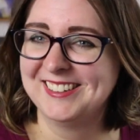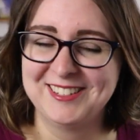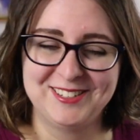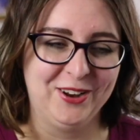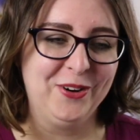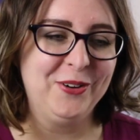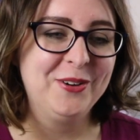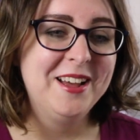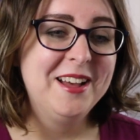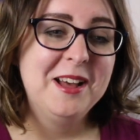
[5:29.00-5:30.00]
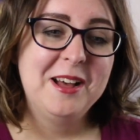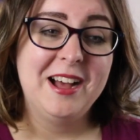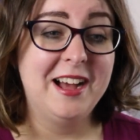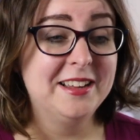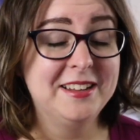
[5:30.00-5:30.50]
So,
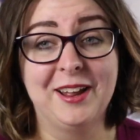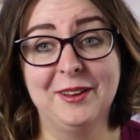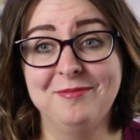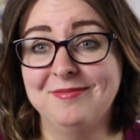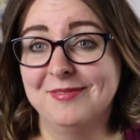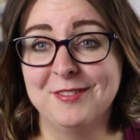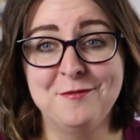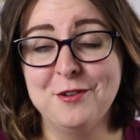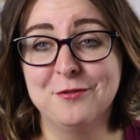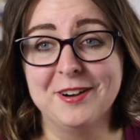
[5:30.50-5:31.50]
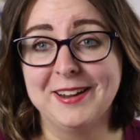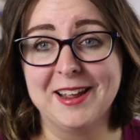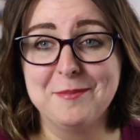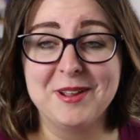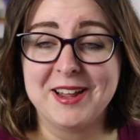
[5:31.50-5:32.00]
feel free to
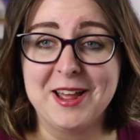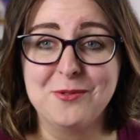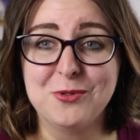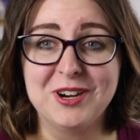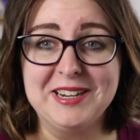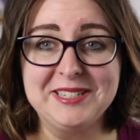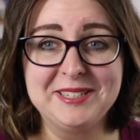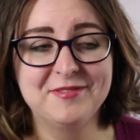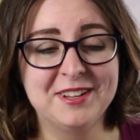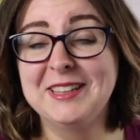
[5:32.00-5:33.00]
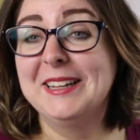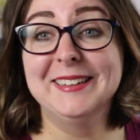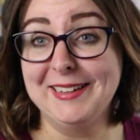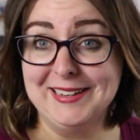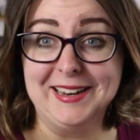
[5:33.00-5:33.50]
keep me accountable, guys.
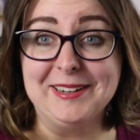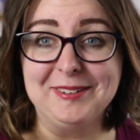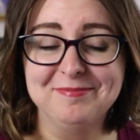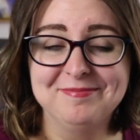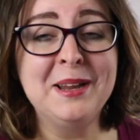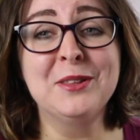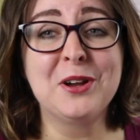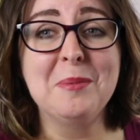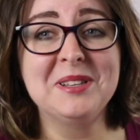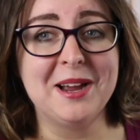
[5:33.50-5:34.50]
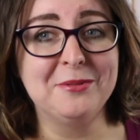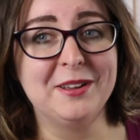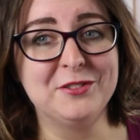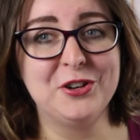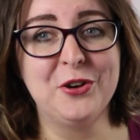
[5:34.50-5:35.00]
Clearly I need it. In the comments, I would
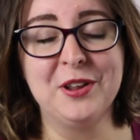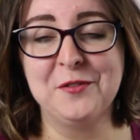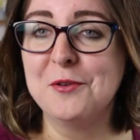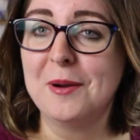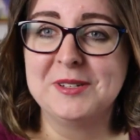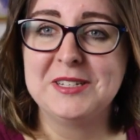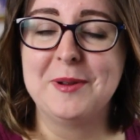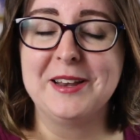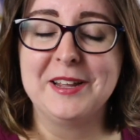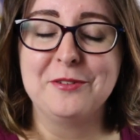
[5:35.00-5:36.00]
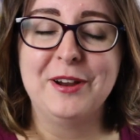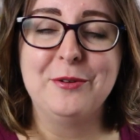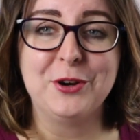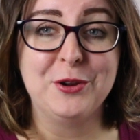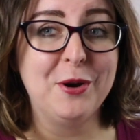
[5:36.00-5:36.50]
love to know if you are participating in Read
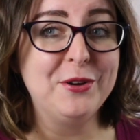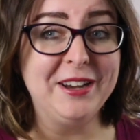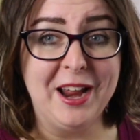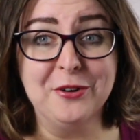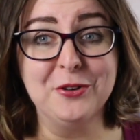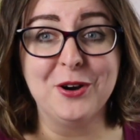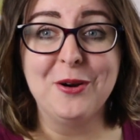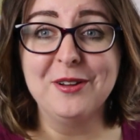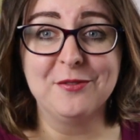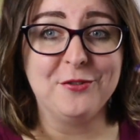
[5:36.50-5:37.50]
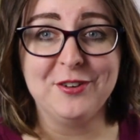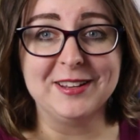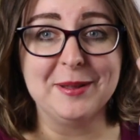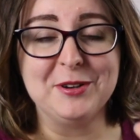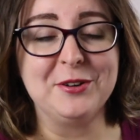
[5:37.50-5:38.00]
What You Own and how you're going. Feel free
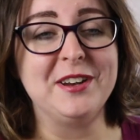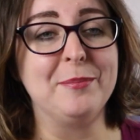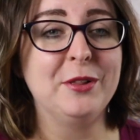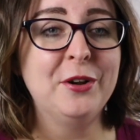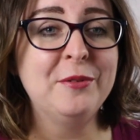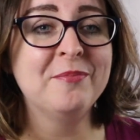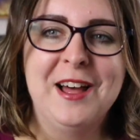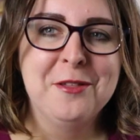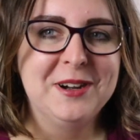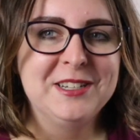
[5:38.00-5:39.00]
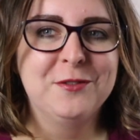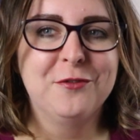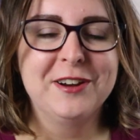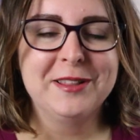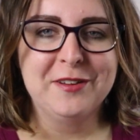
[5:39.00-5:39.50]
to let me know down below. Otherwise, feel
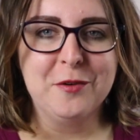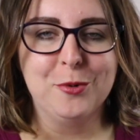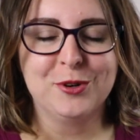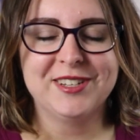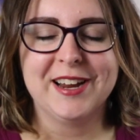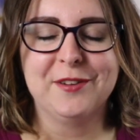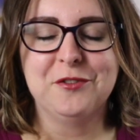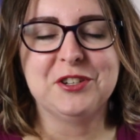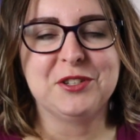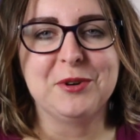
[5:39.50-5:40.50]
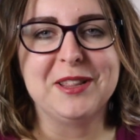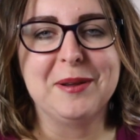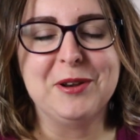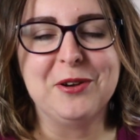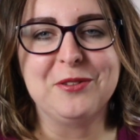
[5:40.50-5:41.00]
free to leave a book stack if you just want to
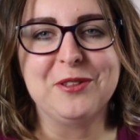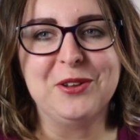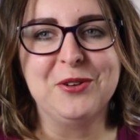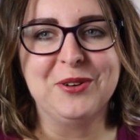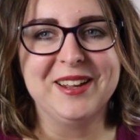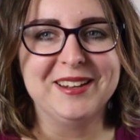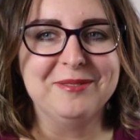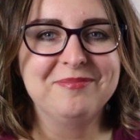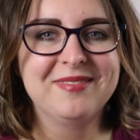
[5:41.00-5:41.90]
let me know that you're here.